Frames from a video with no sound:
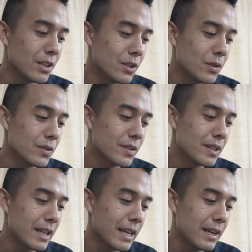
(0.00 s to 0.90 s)
Use
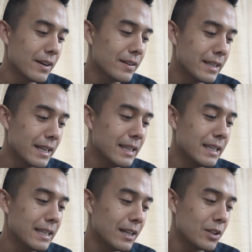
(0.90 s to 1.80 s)
the hair
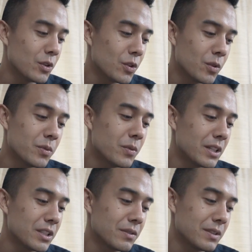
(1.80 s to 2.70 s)
daily on your normal
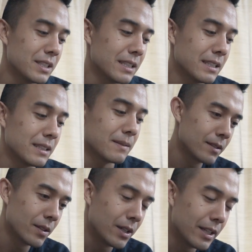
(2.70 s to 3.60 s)
washing routine.
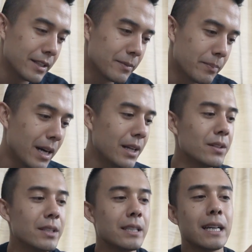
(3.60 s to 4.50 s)
So on this
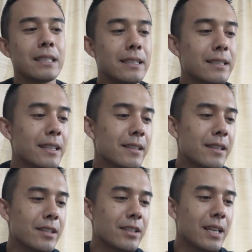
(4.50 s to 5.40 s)
bottle, it actually says
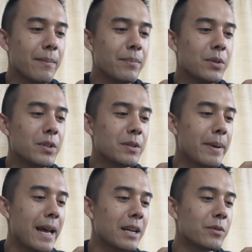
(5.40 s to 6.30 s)
the shampoo is
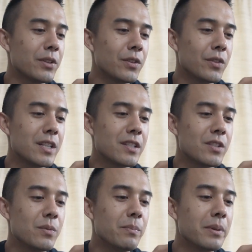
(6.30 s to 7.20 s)
packed with ingredients
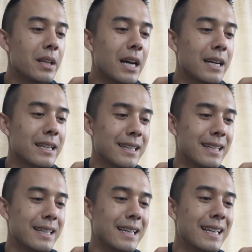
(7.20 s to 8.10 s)
to block
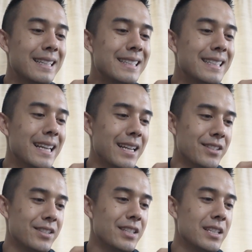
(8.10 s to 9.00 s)

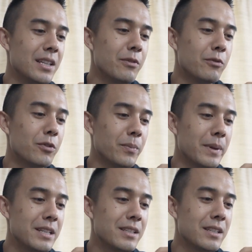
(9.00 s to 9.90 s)
DHT
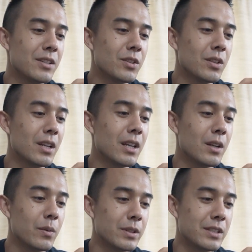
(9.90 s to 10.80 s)
formation,
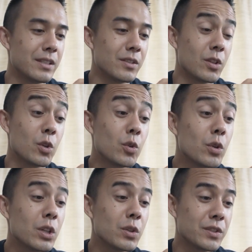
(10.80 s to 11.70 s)
which is the
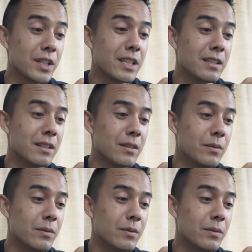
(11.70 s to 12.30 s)
critical studies